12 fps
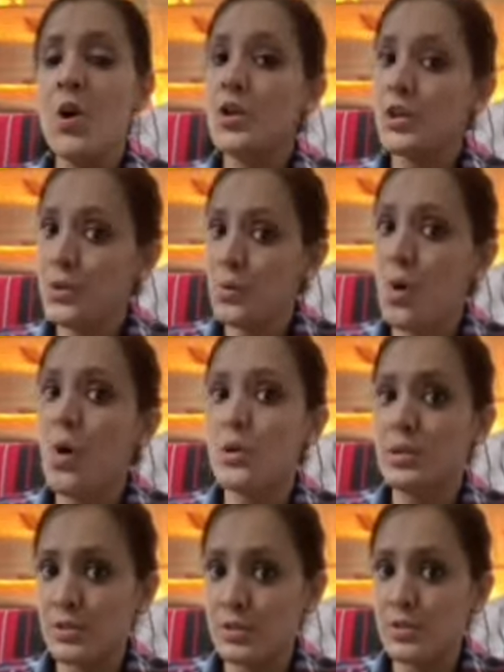you
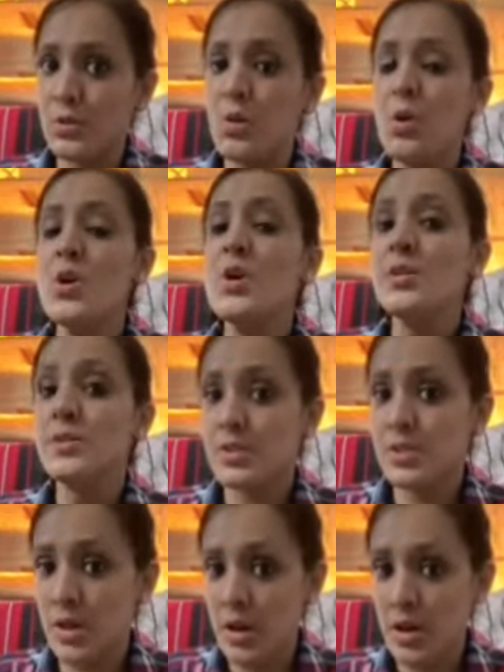also
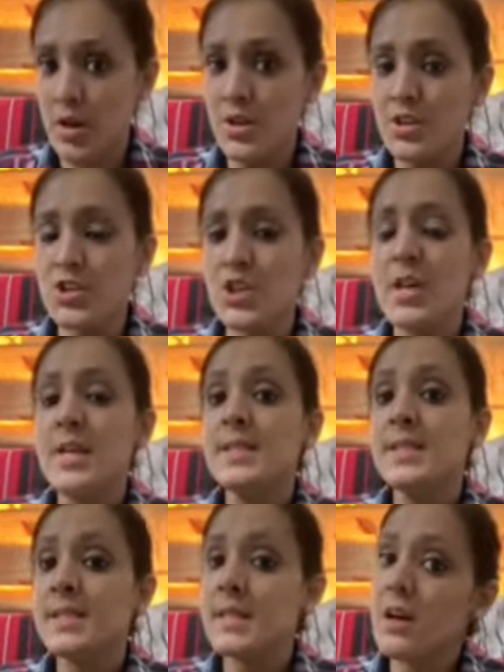search
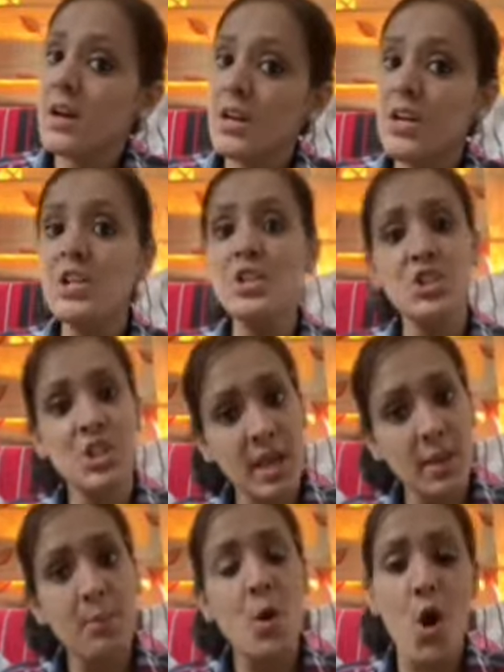circle
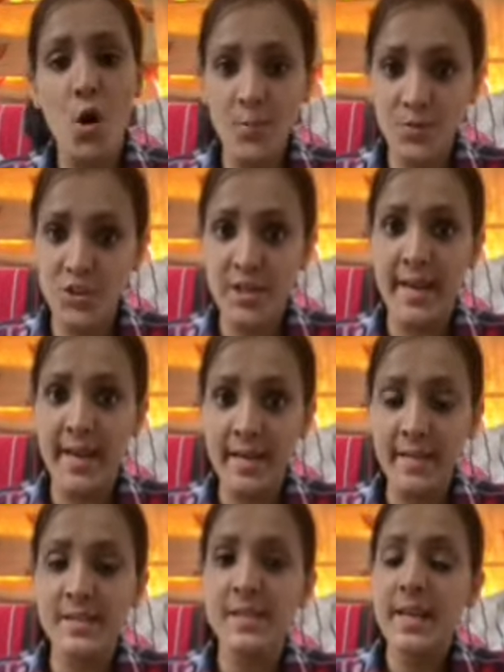shape
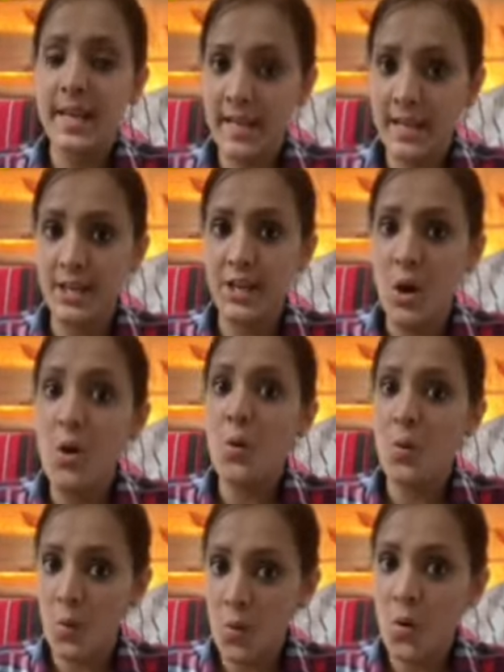objects in your
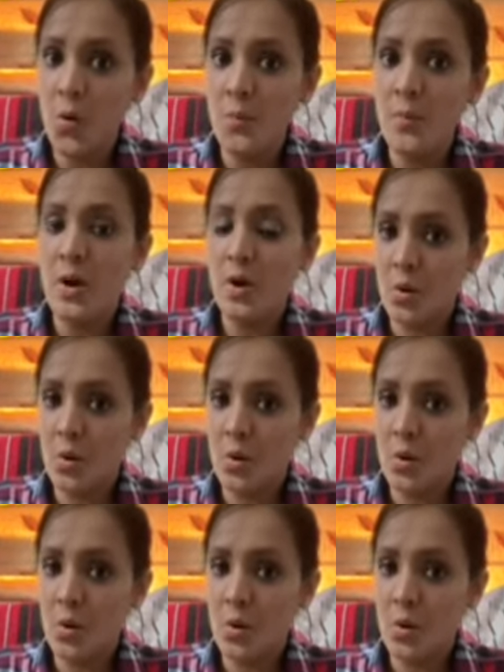home.